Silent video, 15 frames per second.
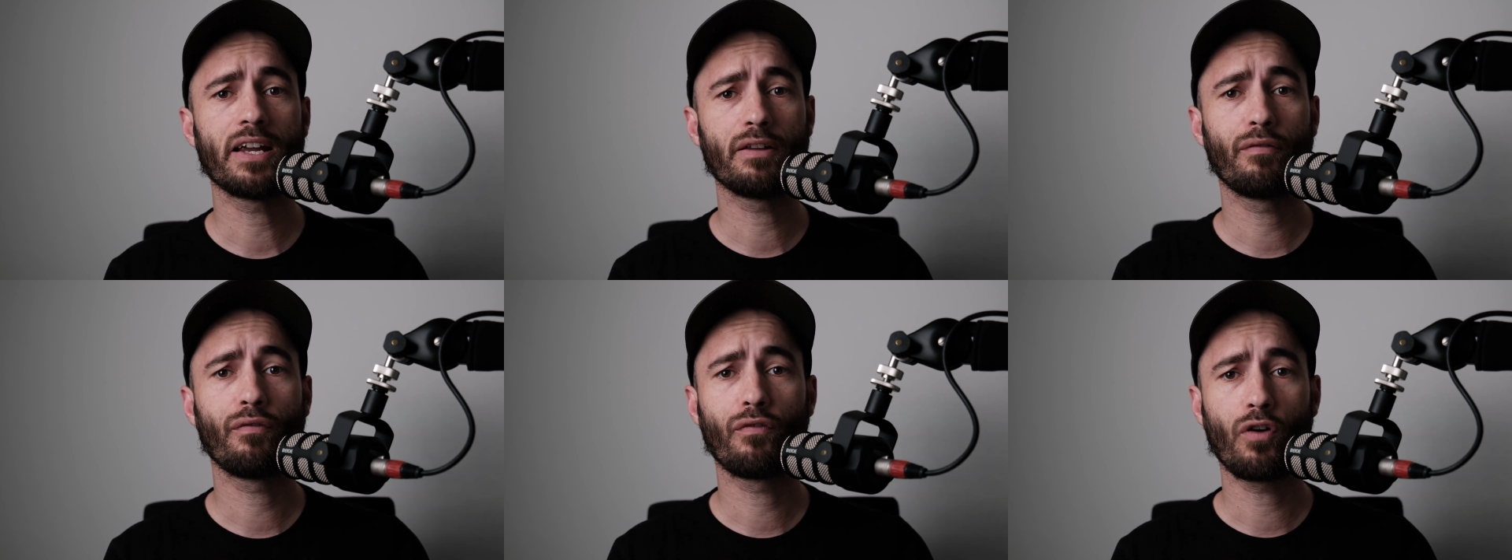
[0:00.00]

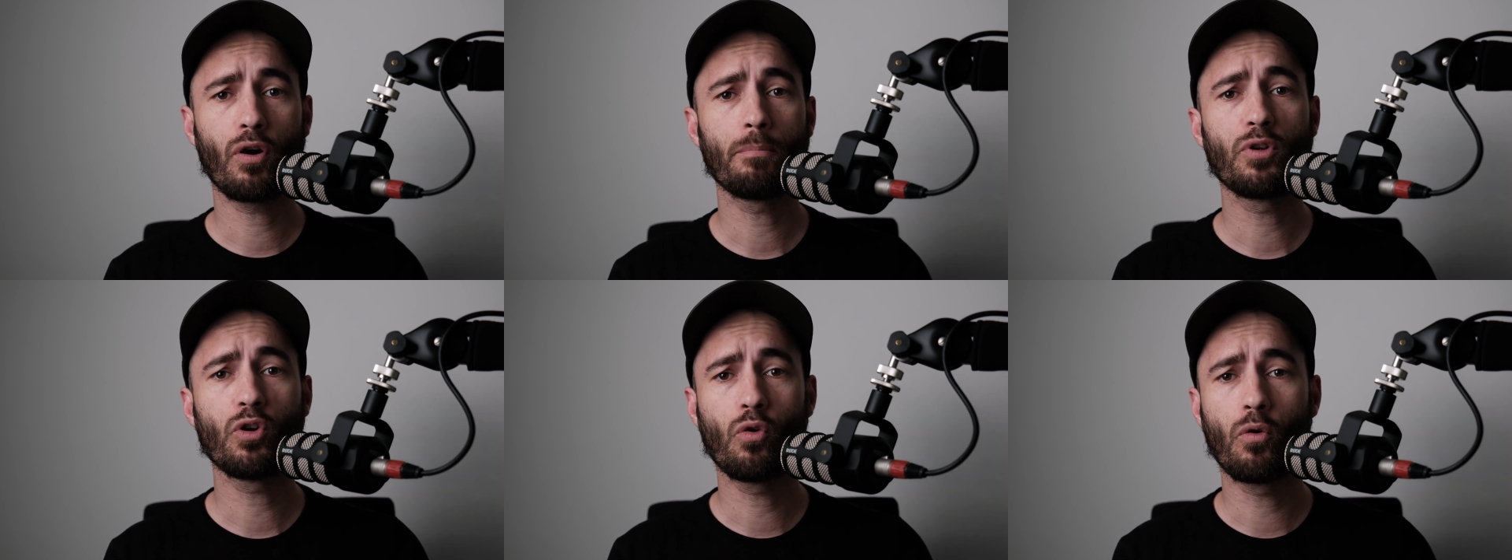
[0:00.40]
it
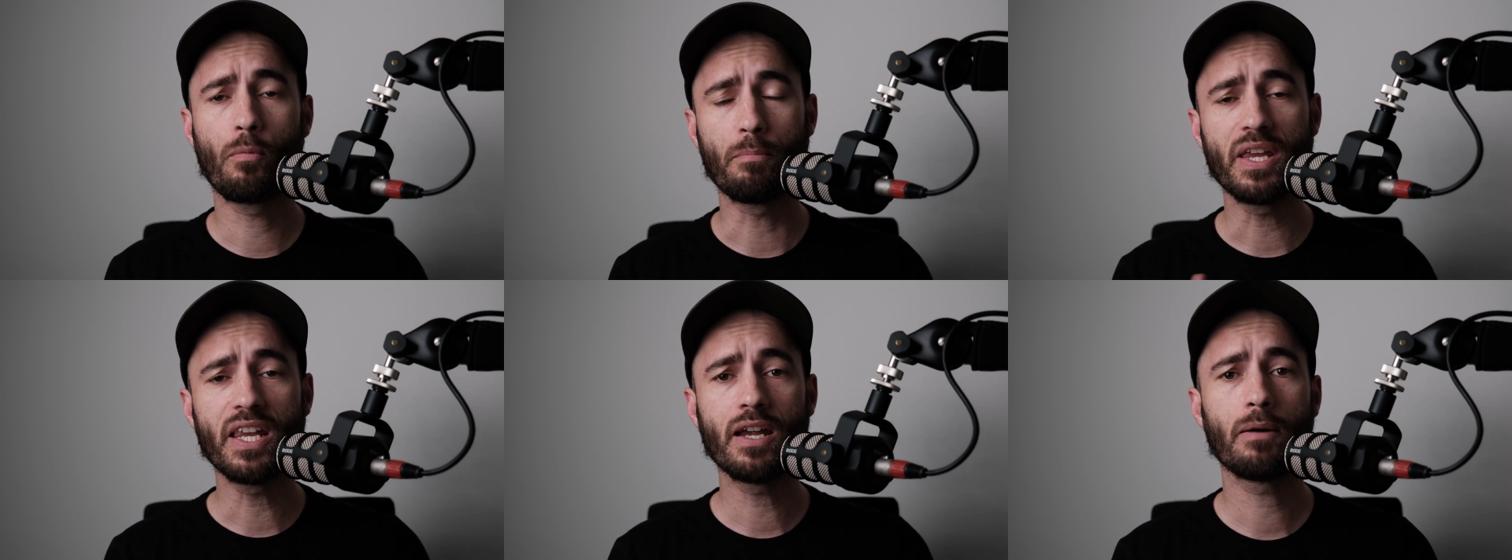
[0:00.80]
from your
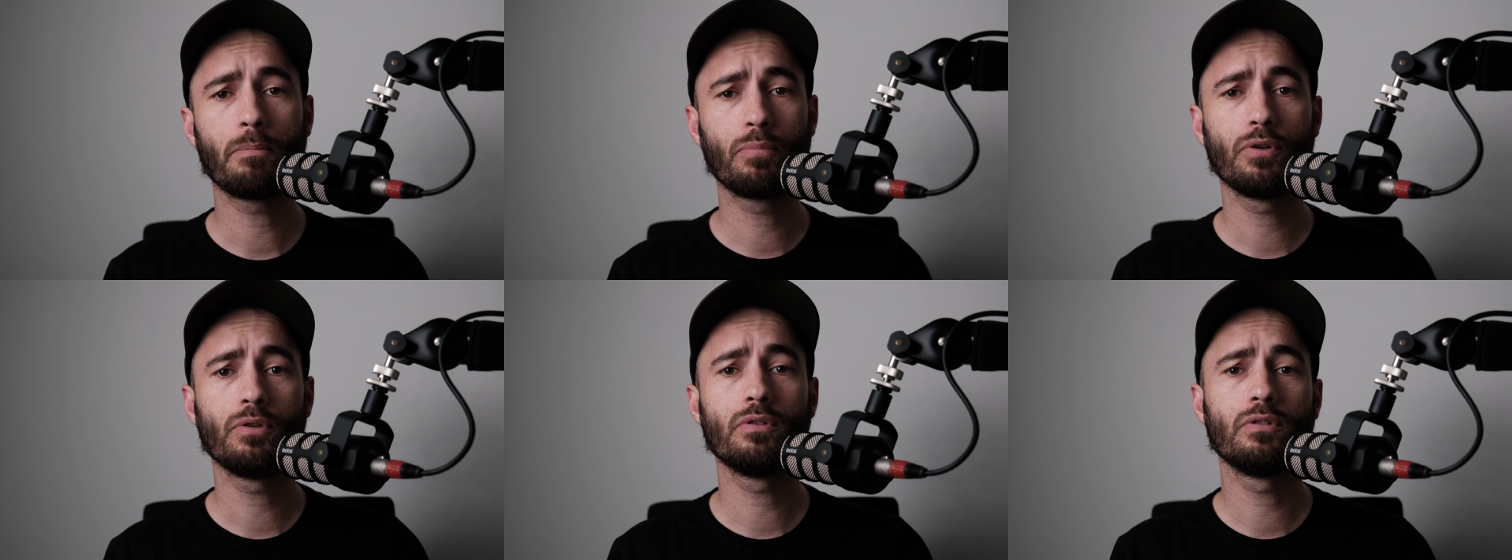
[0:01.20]
media
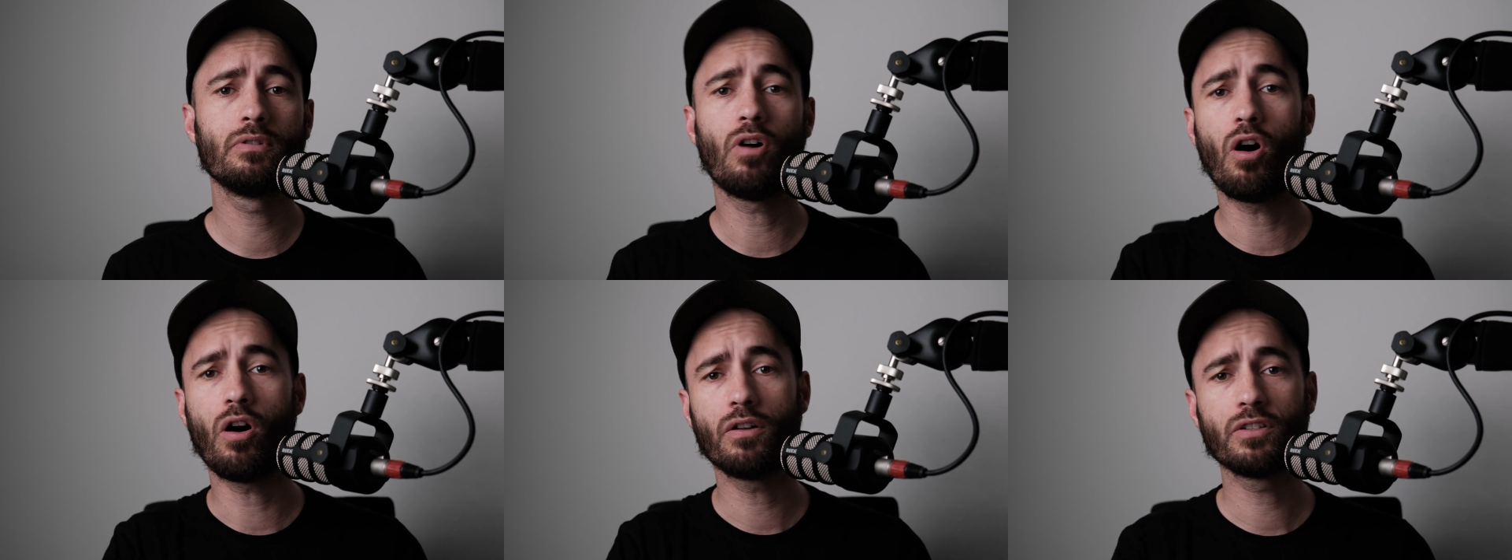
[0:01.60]

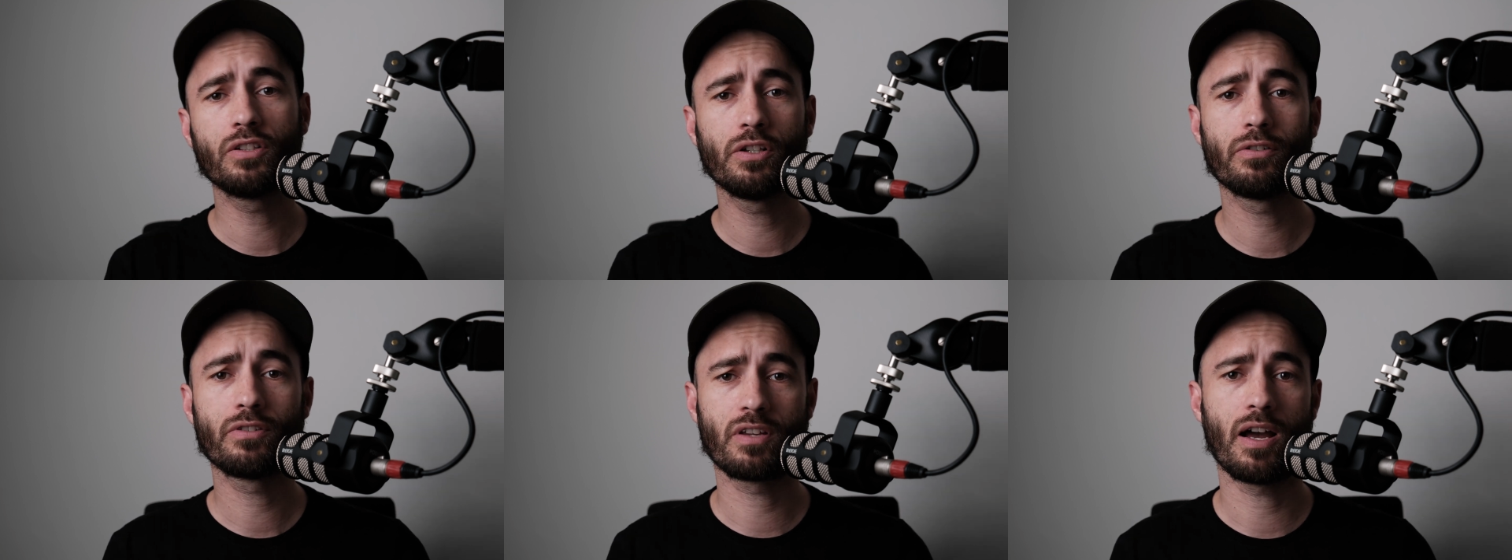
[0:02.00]
pool
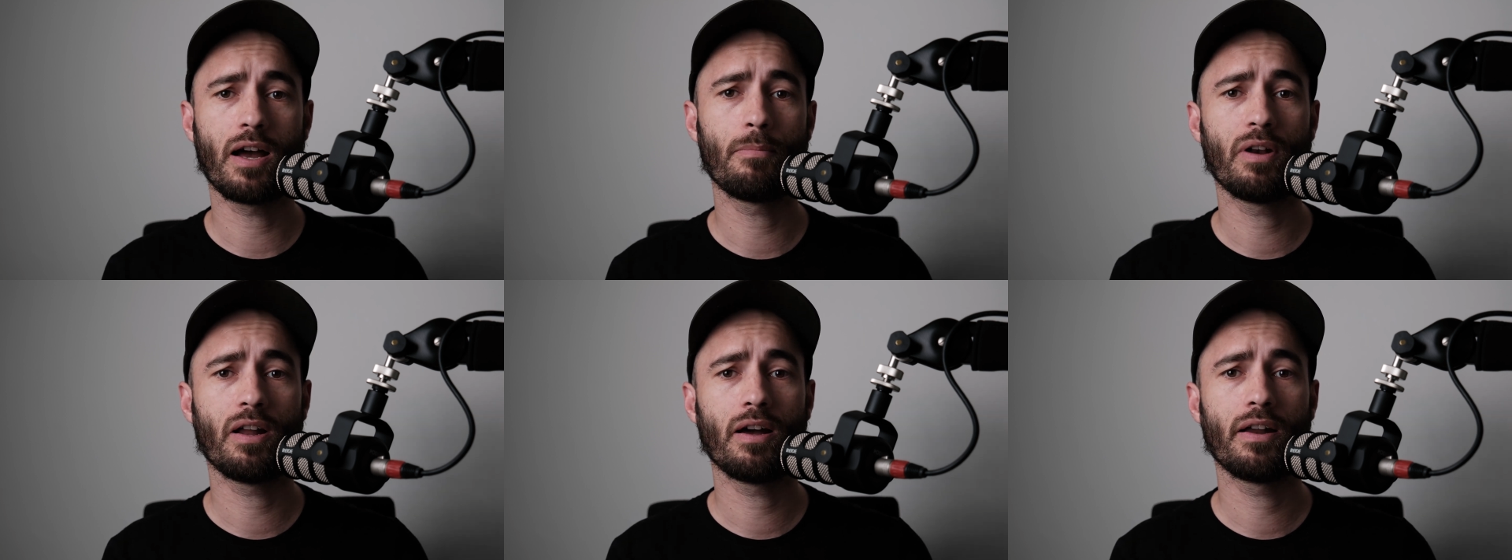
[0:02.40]
onto your
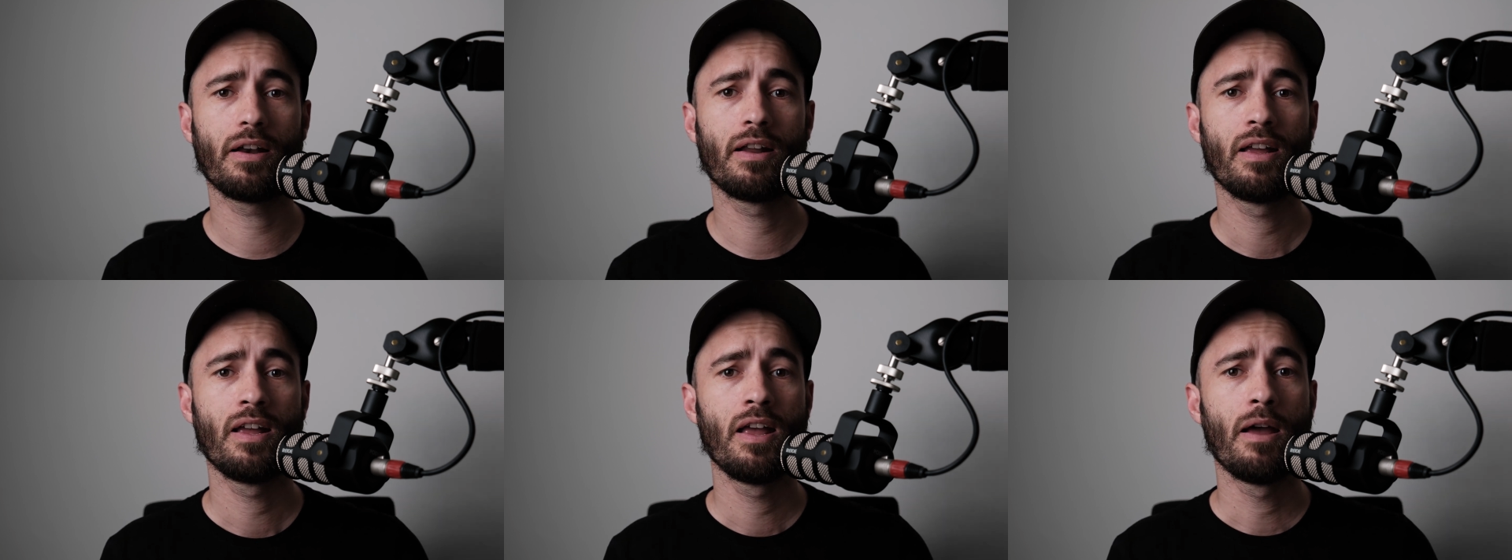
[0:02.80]
timeline,